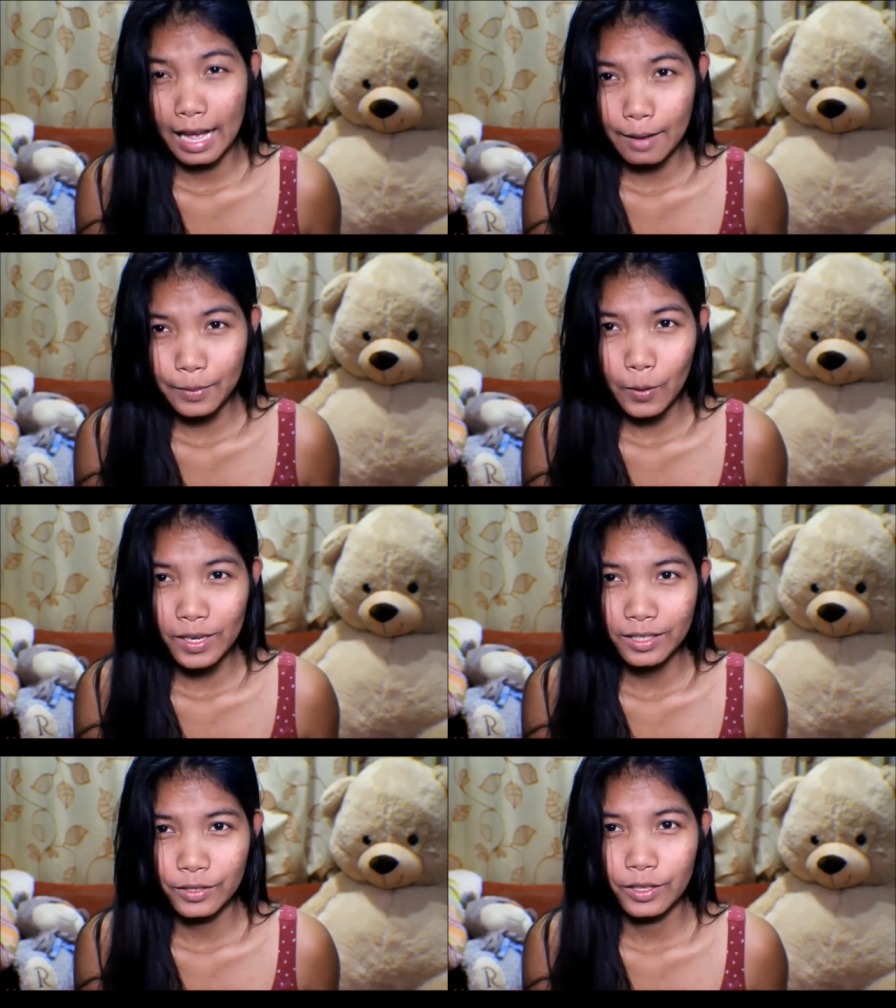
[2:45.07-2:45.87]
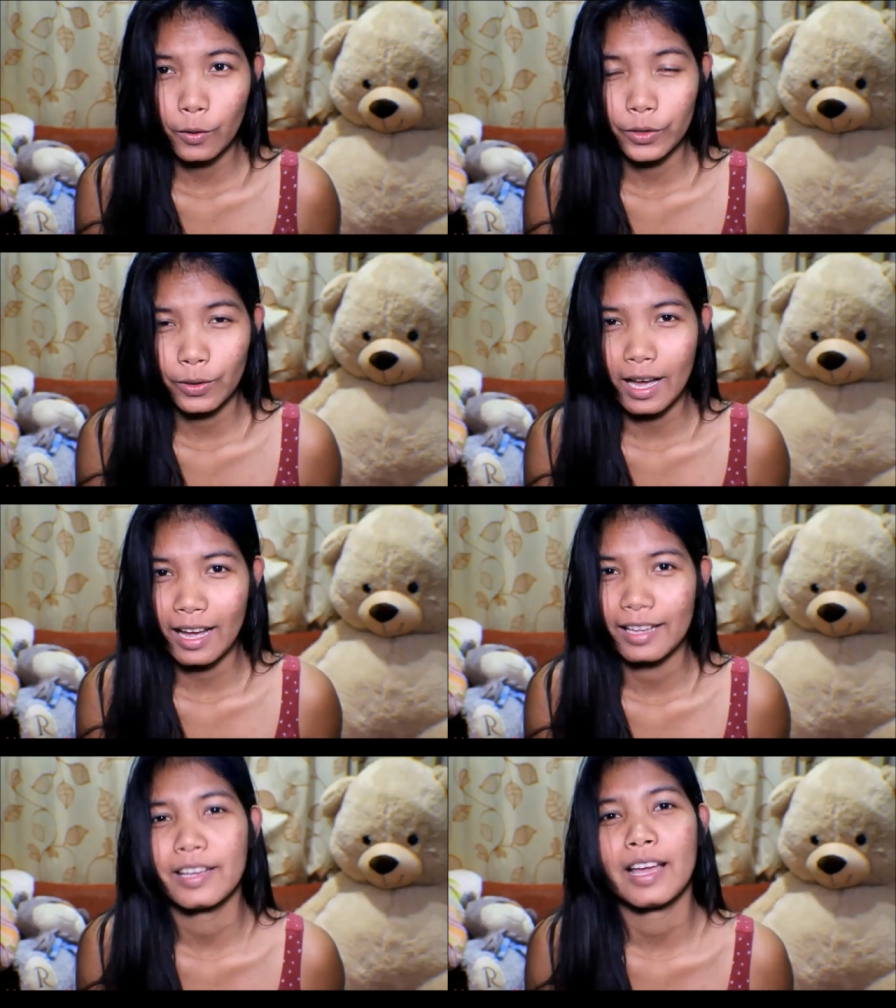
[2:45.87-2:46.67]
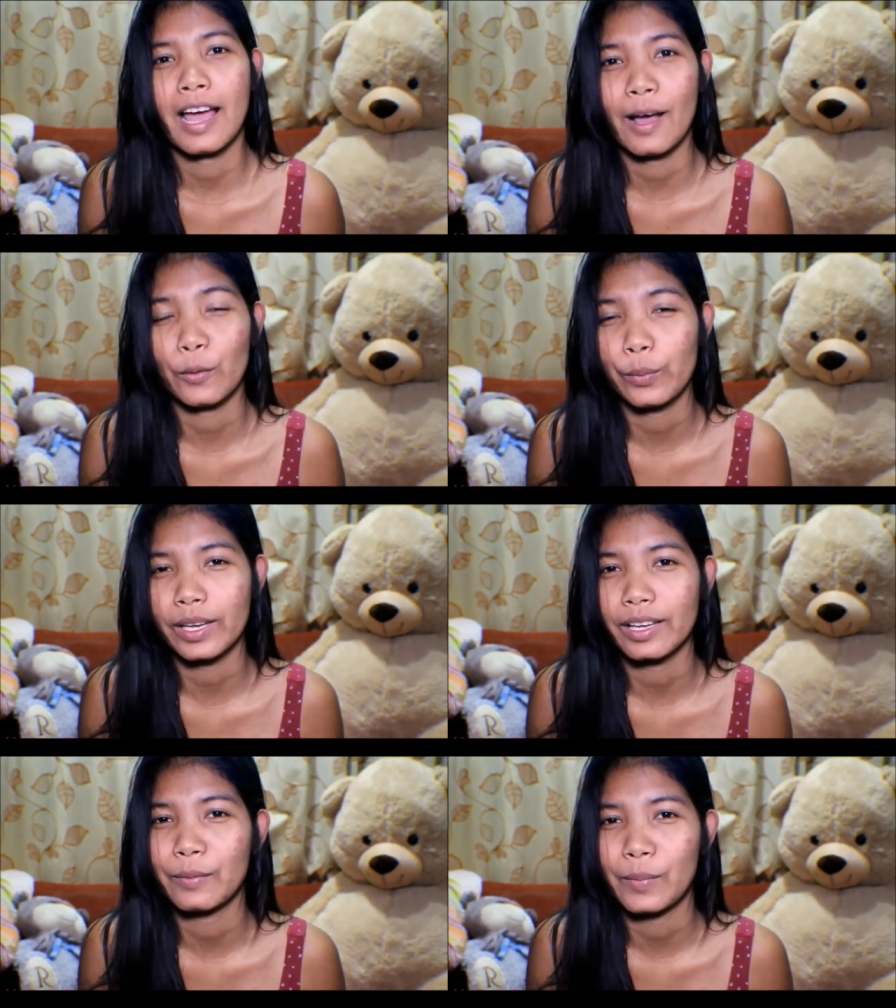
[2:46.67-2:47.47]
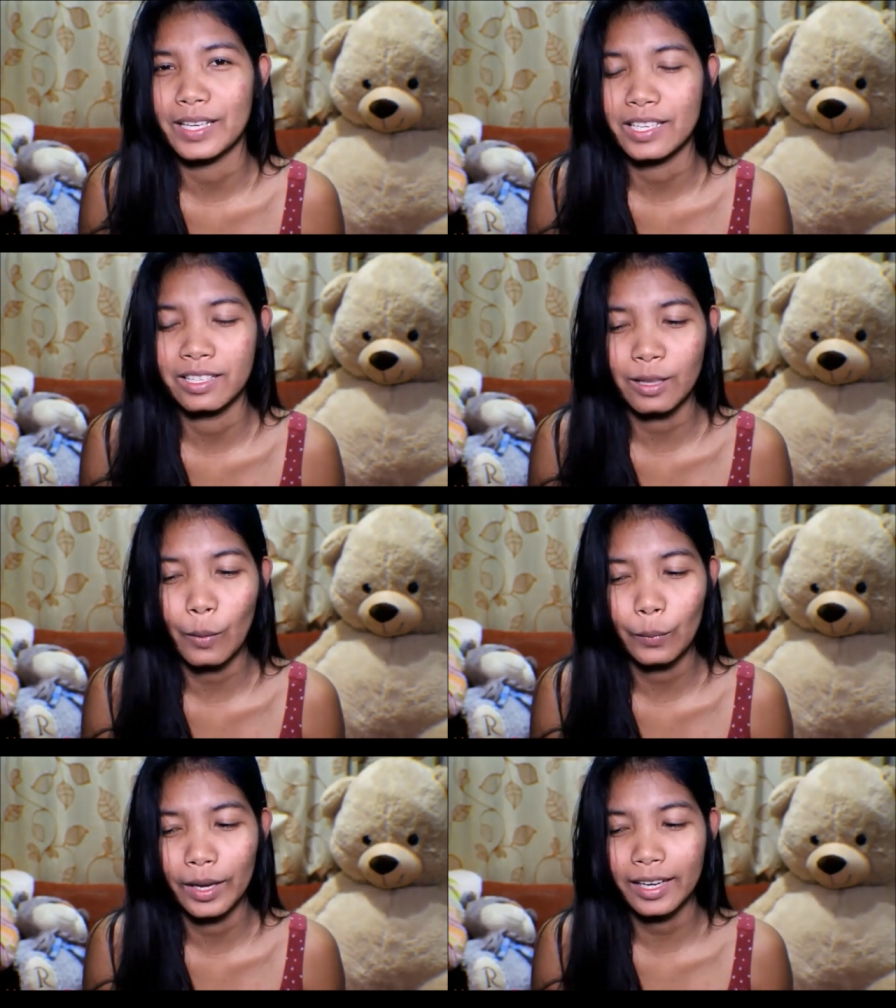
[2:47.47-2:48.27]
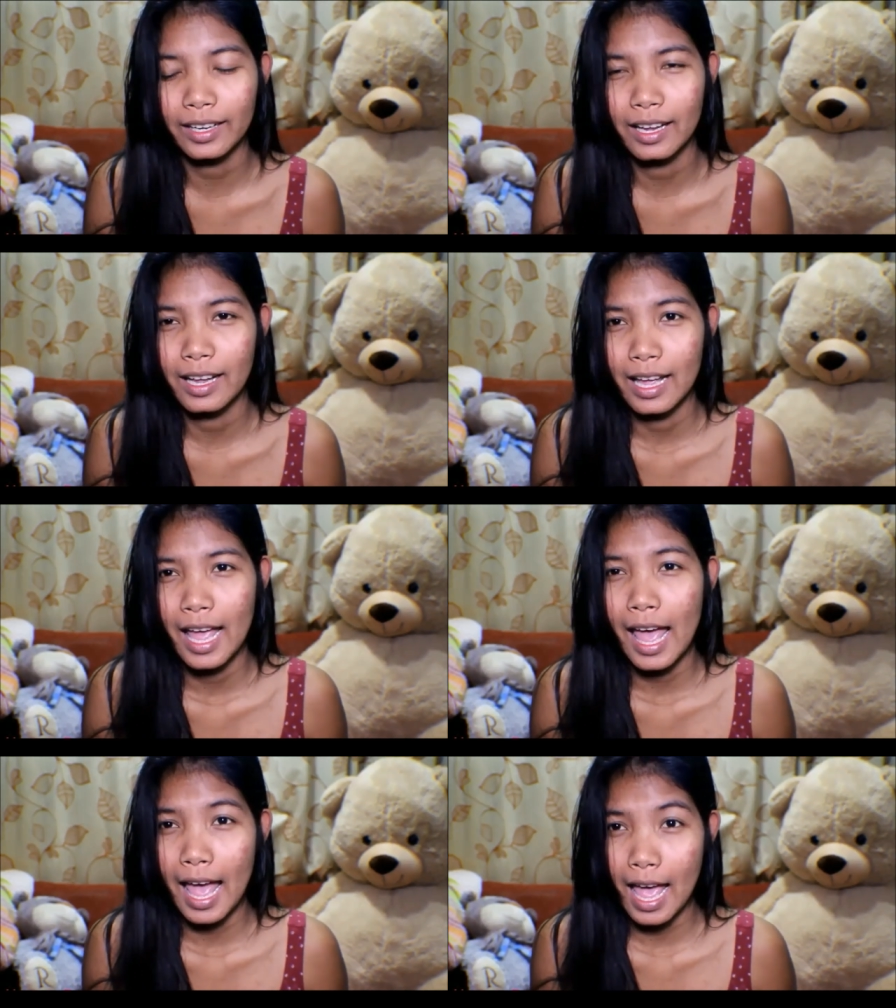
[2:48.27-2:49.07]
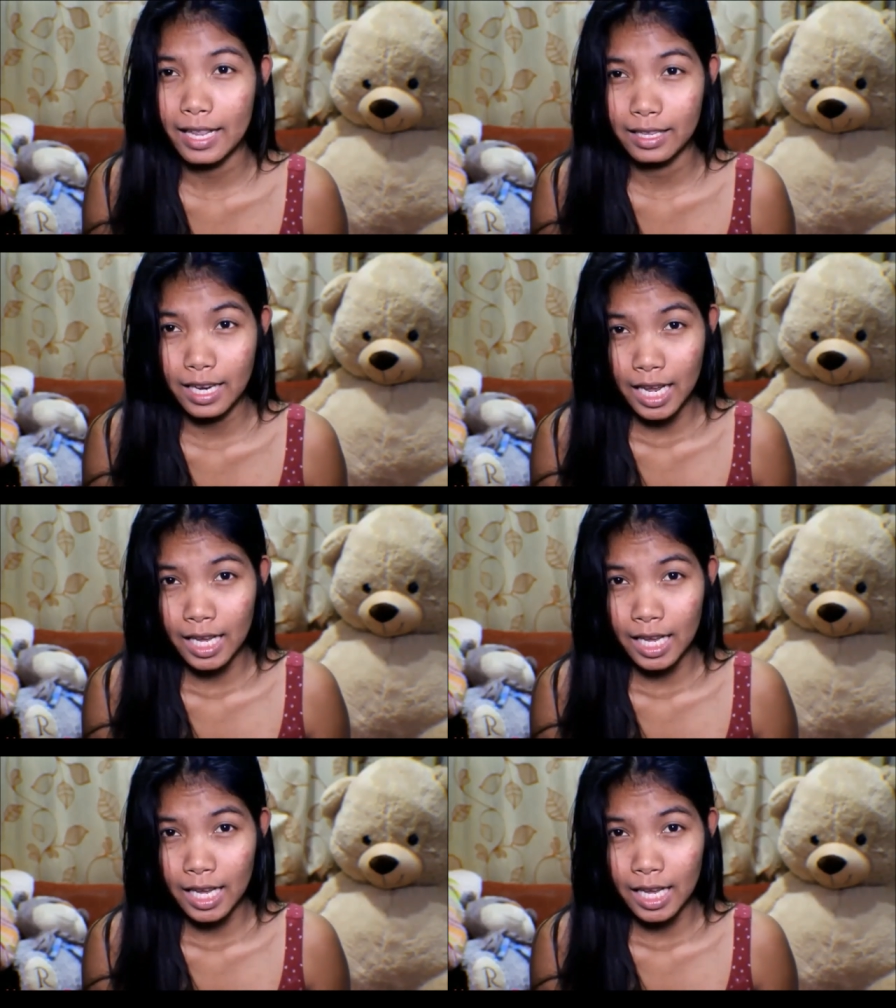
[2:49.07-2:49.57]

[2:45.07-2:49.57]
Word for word: I'm going to show you guys how big in my stomach and